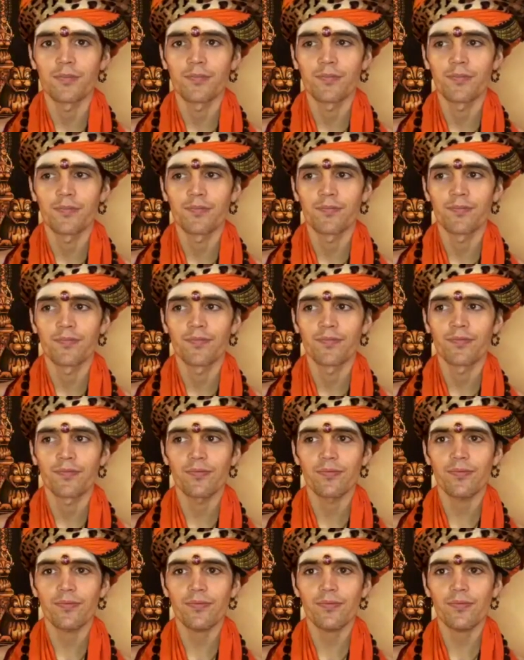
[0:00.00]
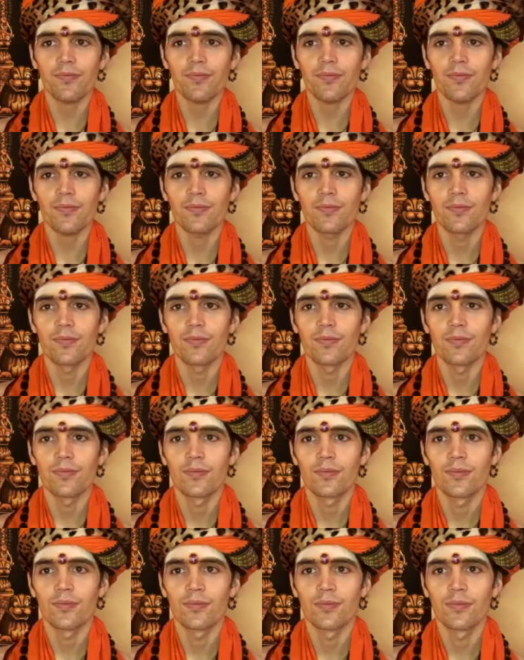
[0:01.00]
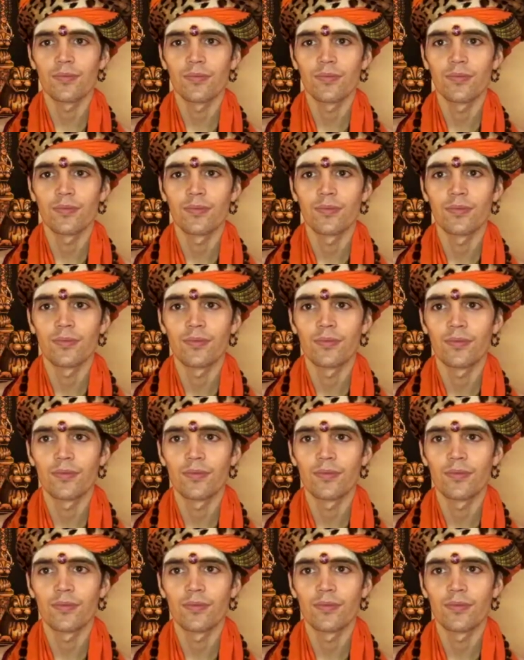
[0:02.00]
Nobody speaks.